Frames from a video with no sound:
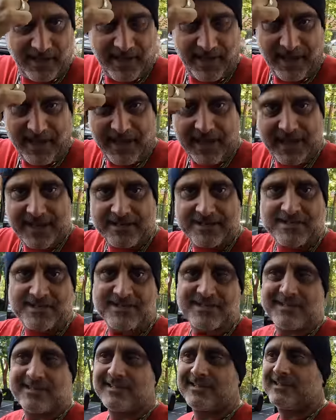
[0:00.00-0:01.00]

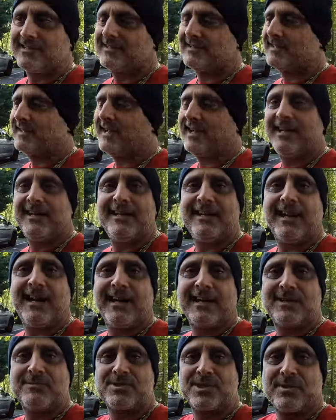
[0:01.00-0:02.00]
hats, any
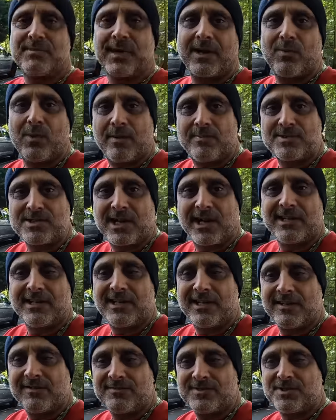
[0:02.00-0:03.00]
items on my website
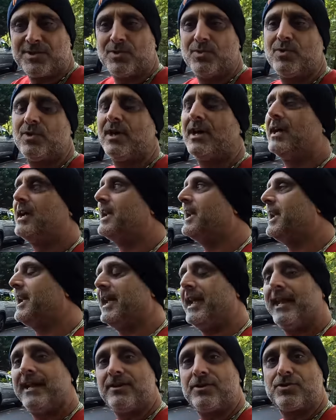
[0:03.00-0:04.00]
gives you
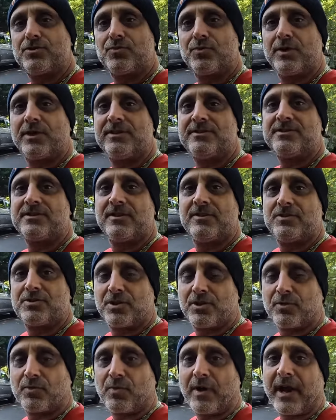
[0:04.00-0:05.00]
entries
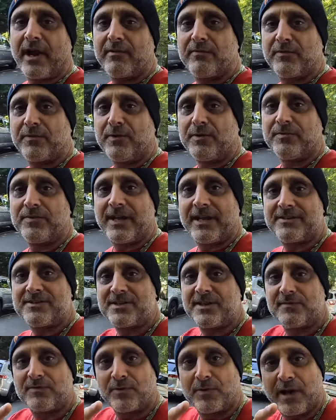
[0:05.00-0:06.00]
to the raffle. That's
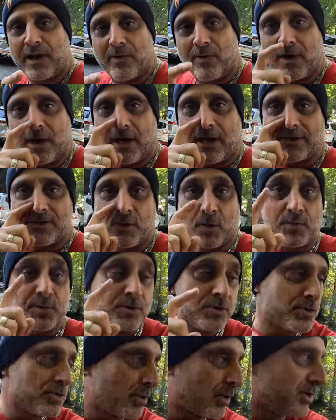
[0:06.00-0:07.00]
it for now, guys. Hope you
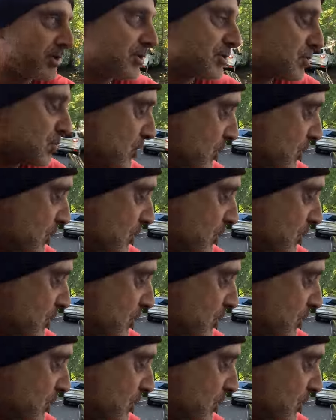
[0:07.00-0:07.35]
enjoyed this